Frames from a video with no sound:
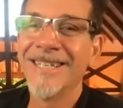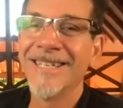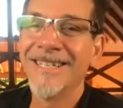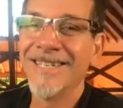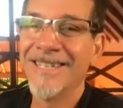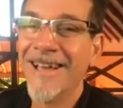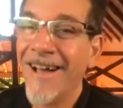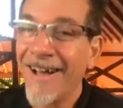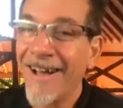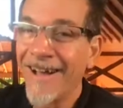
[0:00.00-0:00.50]

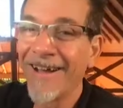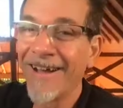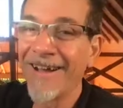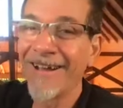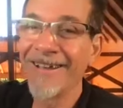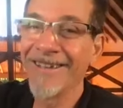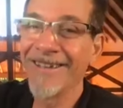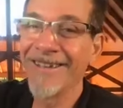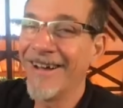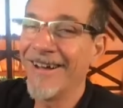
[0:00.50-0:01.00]
Yeah,
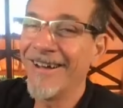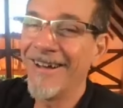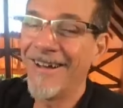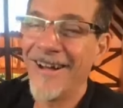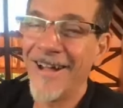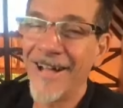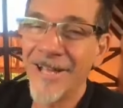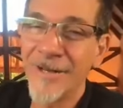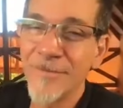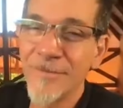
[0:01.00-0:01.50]
yeah,
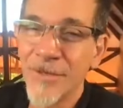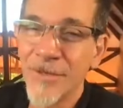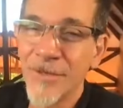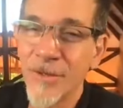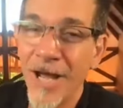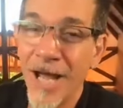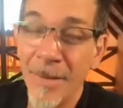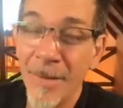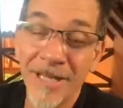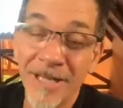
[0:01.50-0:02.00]
I am
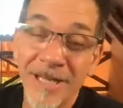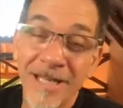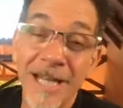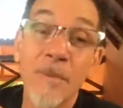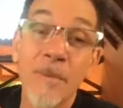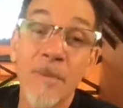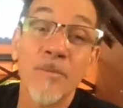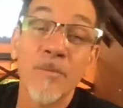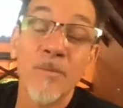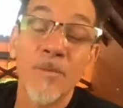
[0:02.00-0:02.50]
so happy. And
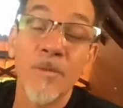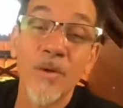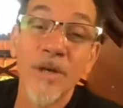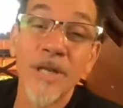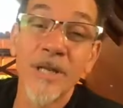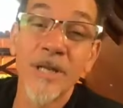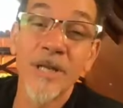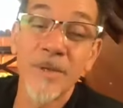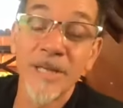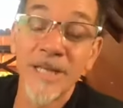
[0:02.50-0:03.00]
I'm
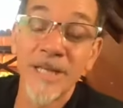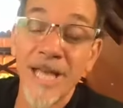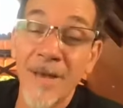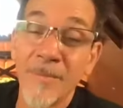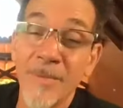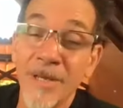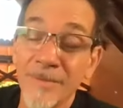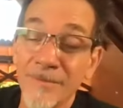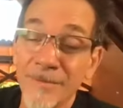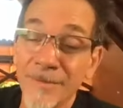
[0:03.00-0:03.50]
really, really
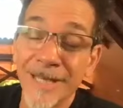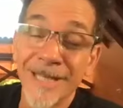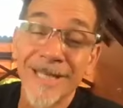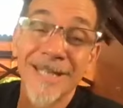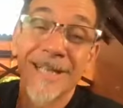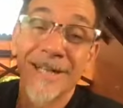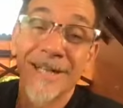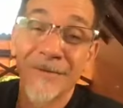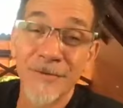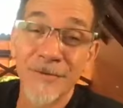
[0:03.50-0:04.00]
happy. I'm
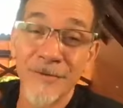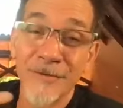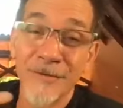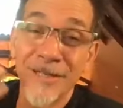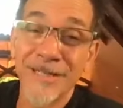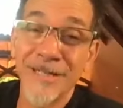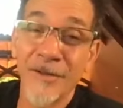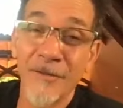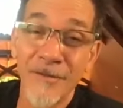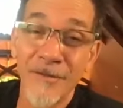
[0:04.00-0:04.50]
like, I don't know if you
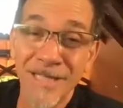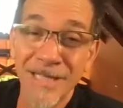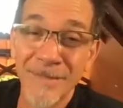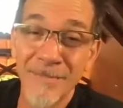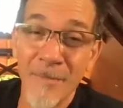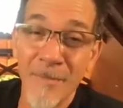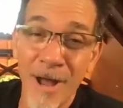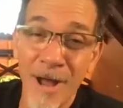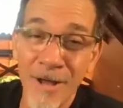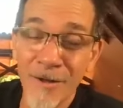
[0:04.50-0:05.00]
can tell the
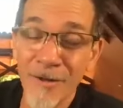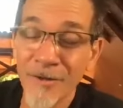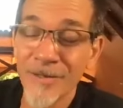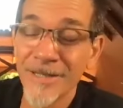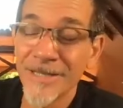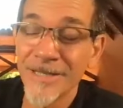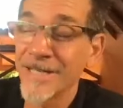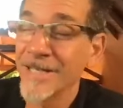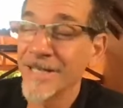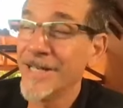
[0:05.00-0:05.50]
smile
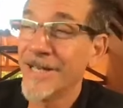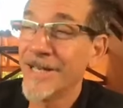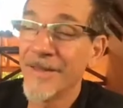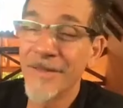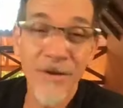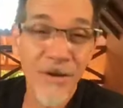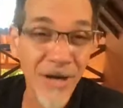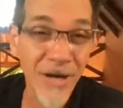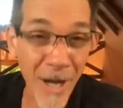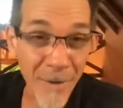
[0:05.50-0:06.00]
is
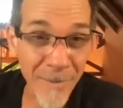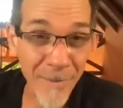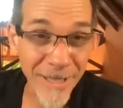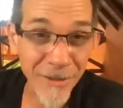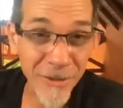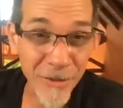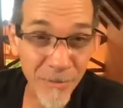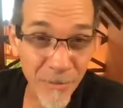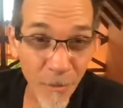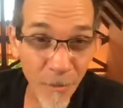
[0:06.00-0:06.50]
they're coming
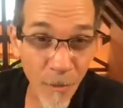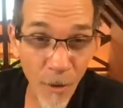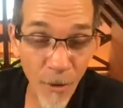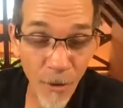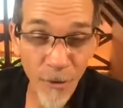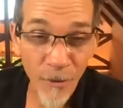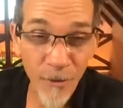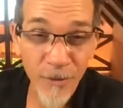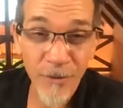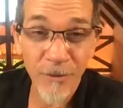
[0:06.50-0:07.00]

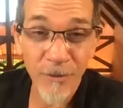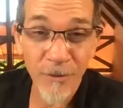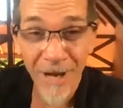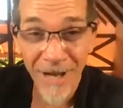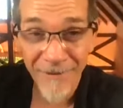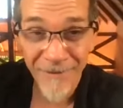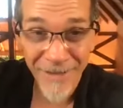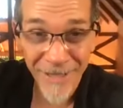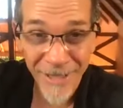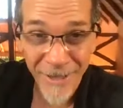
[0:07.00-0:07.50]
tomorrow. They're
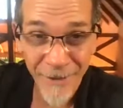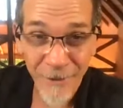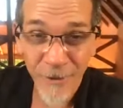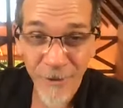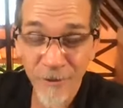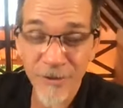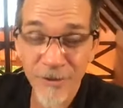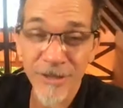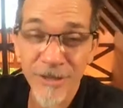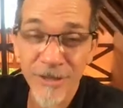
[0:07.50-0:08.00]
arriving here in
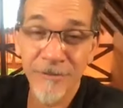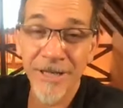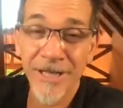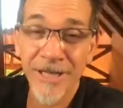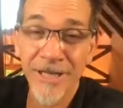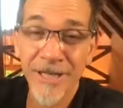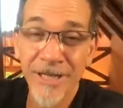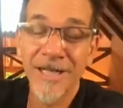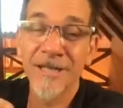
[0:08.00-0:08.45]
Costa Rica.